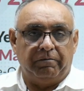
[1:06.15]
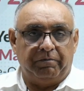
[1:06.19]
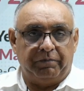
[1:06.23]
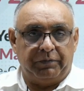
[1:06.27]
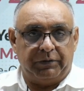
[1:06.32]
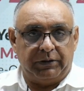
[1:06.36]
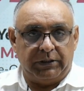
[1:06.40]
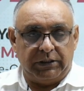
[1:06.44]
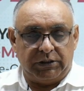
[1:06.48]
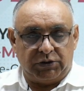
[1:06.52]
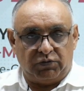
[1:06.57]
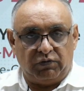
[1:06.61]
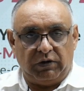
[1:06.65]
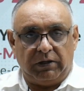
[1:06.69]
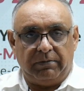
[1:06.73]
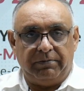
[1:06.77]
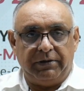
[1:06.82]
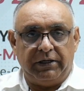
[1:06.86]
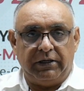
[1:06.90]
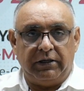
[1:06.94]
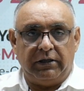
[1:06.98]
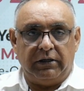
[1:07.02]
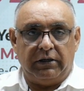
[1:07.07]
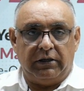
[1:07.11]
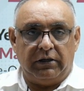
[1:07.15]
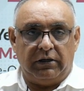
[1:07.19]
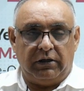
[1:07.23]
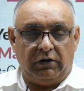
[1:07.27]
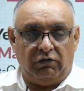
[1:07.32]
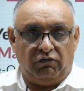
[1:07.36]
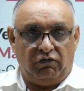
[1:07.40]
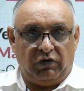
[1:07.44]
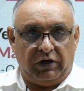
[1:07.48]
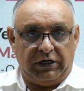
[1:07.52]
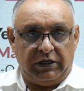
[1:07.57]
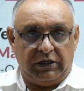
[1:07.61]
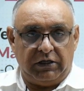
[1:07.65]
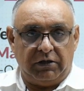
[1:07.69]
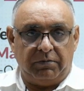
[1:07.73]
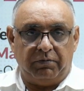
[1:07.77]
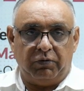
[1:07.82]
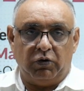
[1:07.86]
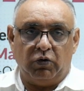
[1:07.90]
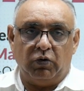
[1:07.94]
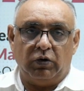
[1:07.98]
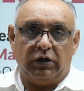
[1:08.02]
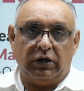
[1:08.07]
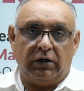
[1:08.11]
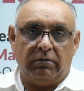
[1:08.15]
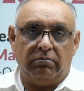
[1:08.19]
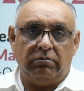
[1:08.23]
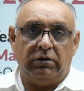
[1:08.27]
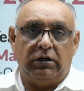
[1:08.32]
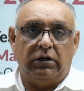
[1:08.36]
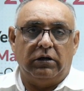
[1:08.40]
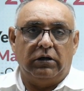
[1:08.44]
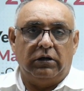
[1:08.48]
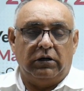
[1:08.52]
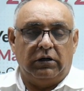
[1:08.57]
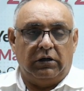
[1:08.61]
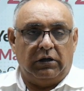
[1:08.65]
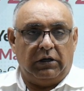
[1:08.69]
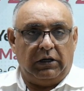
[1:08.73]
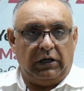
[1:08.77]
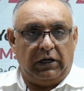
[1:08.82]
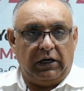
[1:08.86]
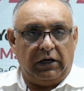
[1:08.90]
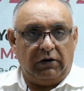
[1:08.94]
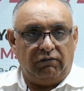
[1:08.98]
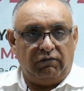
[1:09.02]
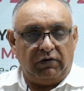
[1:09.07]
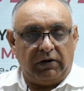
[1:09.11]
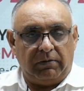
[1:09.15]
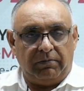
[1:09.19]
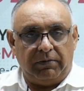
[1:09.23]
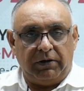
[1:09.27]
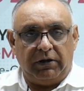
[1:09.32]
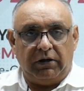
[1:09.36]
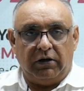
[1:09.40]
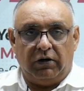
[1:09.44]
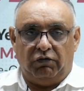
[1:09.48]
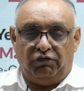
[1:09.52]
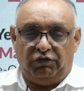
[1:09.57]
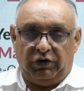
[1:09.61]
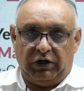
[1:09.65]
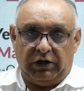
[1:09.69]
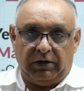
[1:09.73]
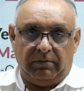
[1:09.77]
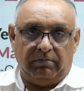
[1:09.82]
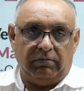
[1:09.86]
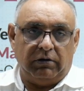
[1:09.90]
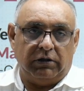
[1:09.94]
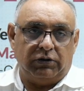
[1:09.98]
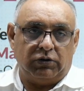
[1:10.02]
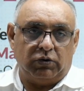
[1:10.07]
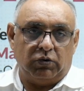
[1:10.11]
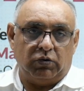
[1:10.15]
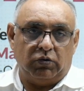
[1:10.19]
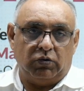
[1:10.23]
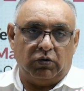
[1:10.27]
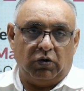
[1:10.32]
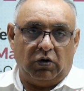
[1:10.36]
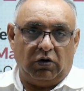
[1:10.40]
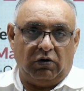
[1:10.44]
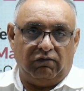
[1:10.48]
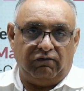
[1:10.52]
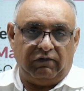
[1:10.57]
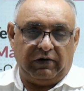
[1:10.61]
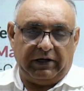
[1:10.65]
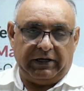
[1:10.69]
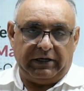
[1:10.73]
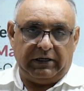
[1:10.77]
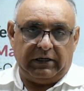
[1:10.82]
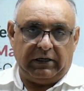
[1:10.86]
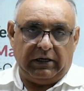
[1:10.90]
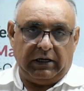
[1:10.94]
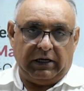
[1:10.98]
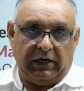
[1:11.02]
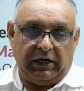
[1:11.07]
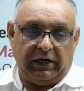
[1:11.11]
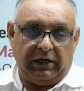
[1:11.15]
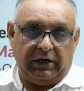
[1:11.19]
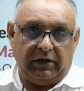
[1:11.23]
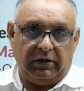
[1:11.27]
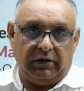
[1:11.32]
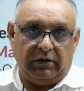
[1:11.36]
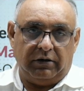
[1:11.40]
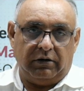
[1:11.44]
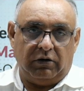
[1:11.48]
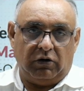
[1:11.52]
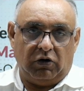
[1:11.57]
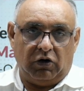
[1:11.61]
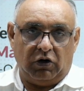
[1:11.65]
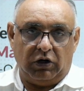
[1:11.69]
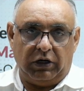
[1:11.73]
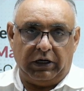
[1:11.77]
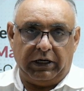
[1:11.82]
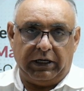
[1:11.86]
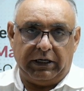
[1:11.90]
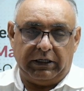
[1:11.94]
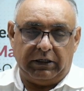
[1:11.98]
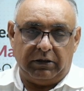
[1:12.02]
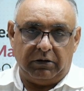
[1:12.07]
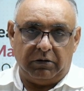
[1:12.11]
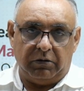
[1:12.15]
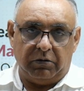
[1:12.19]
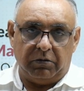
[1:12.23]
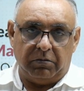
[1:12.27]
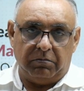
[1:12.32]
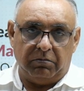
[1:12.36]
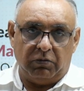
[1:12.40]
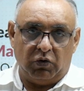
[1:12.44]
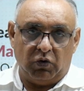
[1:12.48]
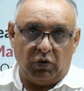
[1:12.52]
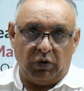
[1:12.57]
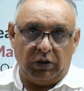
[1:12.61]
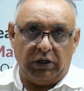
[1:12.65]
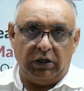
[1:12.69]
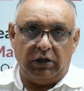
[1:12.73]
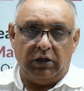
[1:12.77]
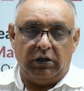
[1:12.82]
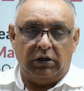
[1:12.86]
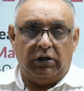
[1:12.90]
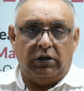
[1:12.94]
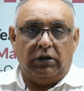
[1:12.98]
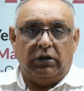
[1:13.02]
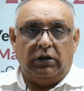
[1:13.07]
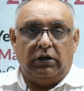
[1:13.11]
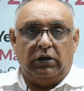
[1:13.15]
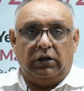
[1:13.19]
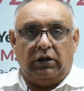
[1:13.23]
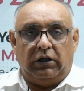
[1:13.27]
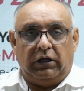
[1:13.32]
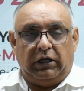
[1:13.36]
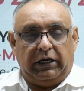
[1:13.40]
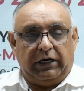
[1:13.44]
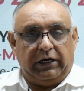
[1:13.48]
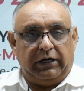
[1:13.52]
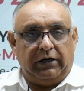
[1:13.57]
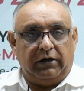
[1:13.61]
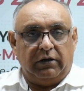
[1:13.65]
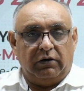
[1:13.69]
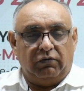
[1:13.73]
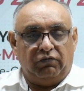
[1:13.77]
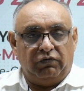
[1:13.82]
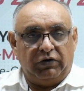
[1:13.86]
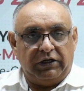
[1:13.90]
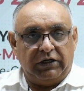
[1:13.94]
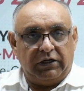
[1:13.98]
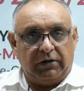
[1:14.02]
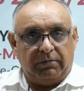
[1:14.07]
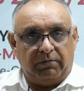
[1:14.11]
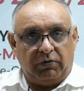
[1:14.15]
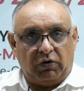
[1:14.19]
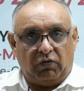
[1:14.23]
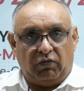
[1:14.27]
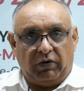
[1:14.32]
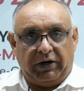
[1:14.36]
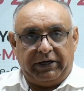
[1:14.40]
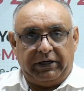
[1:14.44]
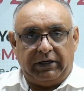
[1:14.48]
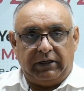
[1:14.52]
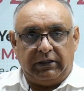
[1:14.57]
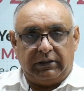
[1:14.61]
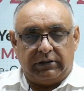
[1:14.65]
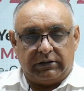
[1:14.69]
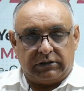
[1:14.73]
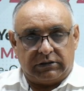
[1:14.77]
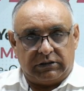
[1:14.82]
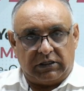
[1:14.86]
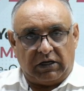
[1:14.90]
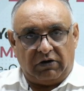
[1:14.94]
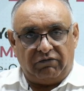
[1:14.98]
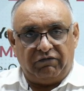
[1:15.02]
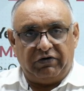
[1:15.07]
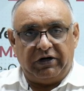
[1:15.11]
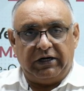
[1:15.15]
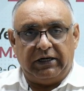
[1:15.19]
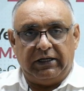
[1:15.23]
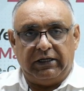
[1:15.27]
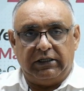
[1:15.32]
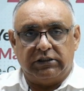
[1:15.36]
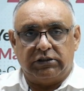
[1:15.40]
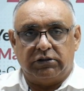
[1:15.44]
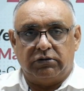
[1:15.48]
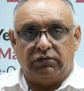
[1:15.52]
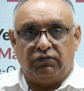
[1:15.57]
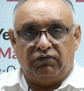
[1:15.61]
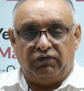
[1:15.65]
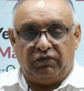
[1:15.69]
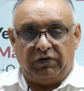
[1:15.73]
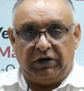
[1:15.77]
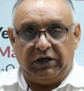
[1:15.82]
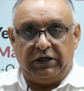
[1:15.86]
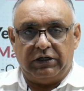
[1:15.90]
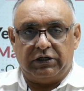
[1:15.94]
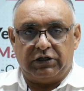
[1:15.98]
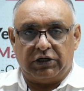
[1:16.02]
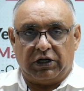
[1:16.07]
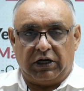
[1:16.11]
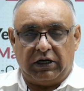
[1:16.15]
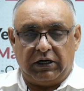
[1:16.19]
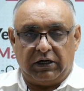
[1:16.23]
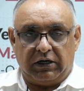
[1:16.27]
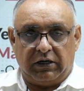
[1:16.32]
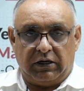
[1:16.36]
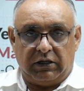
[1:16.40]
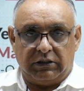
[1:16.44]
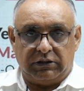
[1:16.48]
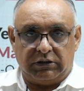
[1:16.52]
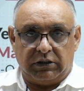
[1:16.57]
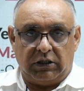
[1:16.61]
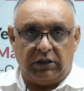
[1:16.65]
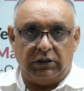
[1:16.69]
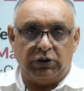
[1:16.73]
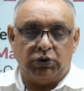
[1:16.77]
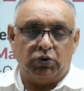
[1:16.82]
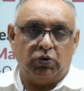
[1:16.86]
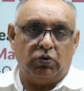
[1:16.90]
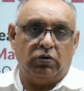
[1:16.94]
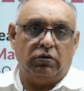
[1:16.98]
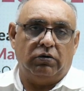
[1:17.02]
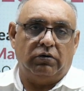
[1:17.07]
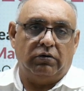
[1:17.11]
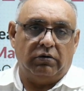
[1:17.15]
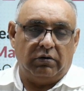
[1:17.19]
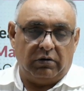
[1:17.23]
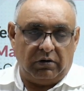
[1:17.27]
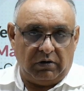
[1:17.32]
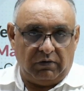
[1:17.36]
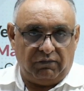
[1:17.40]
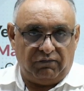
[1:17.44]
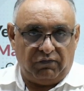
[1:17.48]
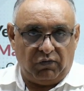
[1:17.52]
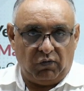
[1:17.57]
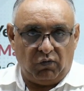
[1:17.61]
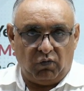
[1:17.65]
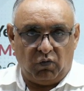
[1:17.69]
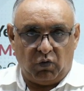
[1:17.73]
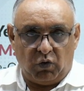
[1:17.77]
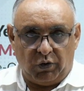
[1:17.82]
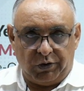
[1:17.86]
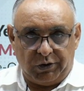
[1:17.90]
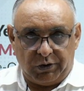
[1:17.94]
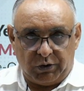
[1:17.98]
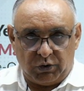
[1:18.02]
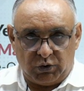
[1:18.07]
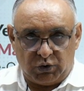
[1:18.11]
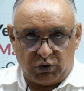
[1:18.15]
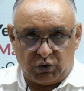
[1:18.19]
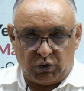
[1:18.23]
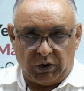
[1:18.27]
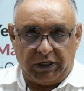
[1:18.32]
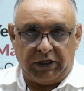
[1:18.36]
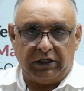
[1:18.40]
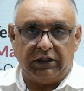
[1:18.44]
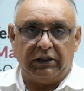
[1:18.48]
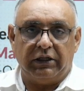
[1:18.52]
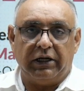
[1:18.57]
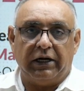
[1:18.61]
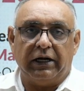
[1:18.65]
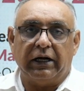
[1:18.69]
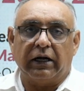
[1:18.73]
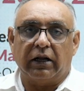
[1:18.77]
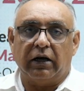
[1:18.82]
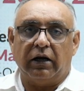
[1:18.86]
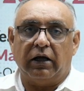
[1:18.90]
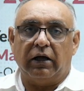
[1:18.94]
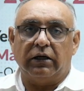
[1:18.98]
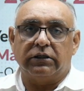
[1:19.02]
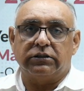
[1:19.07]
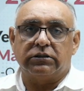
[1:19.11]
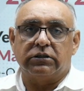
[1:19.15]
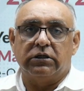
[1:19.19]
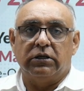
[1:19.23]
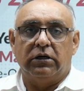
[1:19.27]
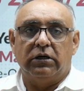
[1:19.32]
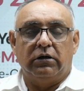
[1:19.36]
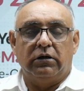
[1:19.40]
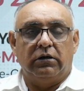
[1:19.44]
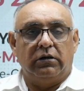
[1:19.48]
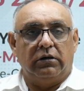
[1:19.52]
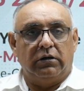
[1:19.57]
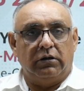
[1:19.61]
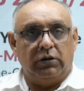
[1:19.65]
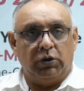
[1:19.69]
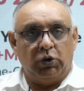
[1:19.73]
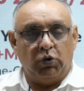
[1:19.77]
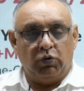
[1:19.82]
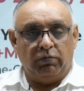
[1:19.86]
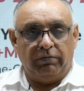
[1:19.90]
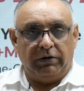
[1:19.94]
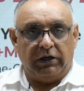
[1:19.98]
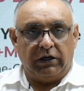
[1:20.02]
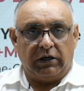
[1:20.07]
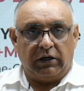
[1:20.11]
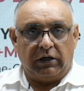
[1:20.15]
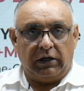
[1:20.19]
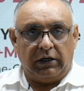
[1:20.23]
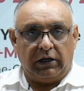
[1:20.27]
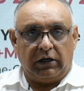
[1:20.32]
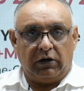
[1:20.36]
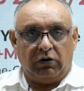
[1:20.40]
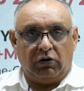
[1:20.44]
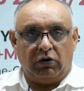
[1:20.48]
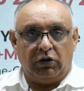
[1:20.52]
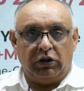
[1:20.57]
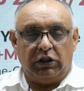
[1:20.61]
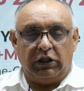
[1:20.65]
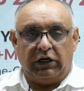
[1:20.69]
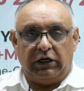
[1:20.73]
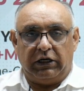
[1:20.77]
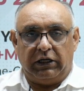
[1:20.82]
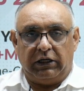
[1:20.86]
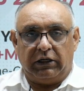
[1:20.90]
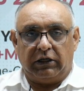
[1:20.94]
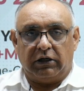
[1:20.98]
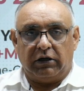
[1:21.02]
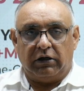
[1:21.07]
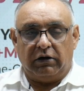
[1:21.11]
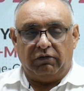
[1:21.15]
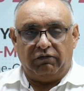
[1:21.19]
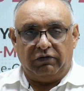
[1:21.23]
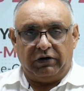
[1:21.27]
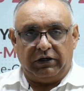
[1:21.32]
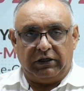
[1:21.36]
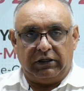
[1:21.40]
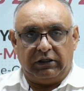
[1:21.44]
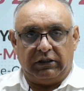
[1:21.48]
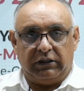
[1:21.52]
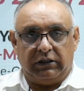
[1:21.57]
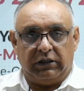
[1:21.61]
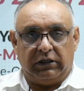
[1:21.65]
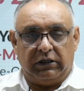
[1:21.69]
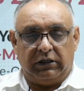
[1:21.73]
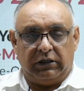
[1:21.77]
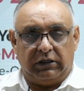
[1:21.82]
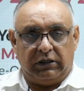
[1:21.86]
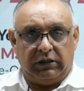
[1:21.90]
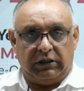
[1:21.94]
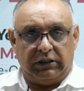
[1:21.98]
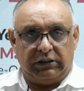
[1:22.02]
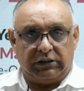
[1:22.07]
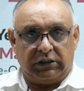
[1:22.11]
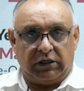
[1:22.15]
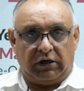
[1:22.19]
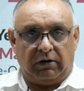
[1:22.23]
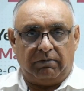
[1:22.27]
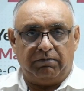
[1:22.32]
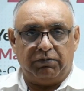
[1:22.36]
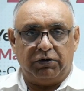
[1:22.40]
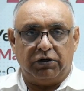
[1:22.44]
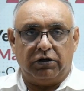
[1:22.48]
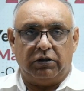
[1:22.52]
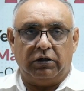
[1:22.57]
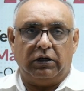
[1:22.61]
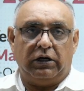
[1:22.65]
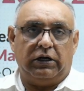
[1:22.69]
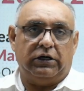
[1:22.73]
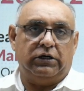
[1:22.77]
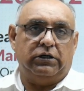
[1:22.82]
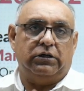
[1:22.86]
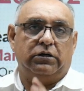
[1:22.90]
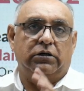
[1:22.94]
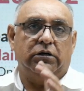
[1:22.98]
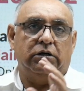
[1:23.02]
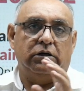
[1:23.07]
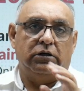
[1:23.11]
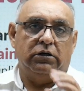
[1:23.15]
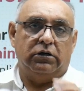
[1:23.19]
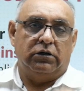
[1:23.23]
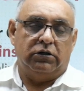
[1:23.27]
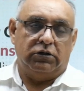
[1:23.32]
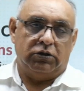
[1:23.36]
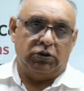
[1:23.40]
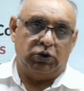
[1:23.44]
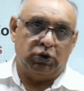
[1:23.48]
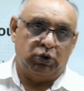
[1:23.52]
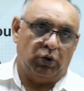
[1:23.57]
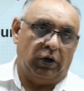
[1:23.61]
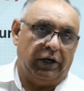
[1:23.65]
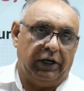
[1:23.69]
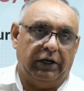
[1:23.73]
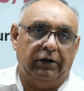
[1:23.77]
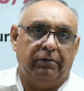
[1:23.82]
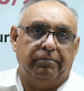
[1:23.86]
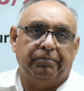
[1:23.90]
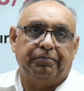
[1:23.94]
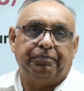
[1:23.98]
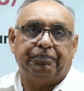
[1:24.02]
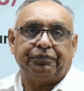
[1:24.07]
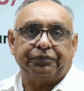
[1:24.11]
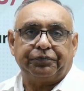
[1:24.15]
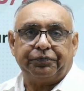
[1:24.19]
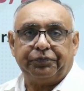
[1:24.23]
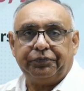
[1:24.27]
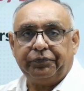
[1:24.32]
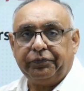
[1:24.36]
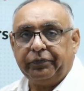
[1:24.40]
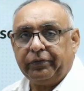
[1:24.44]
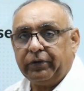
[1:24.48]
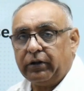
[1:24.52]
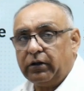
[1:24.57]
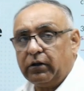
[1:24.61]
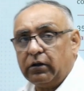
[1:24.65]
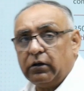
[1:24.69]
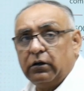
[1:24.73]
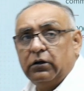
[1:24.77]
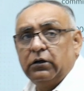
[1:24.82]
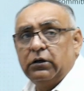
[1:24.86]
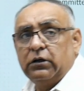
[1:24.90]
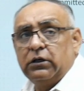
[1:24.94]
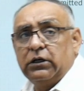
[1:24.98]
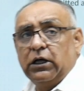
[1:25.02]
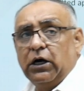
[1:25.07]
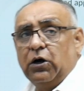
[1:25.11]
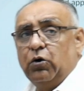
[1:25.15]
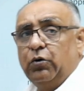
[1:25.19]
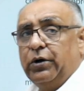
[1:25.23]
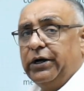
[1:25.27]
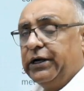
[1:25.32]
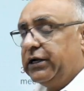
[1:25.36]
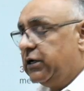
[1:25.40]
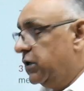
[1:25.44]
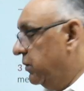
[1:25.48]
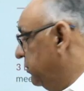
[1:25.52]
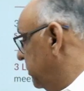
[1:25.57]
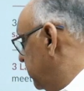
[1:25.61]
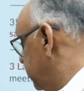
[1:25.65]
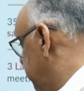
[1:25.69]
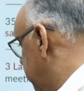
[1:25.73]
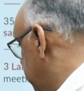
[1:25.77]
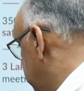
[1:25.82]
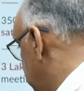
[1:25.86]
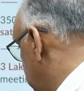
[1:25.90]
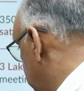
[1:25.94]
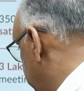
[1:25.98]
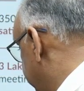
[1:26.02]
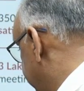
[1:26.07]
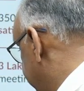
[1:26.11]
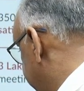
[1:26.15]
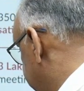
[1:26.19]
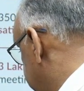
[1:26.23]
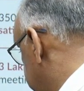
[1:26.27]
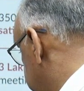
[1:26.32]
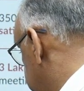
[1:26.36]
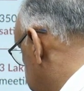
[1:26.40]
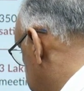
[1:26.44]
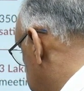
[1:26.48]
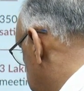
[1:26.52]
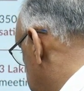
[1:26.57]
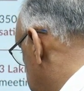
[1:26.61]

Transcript: This will be a one-year program and will be available through offline and online mode. And we are providing 7 days free trial class also. If you want to join that class, you may click on the link given in the description and join. Now at Abhimanyu IS,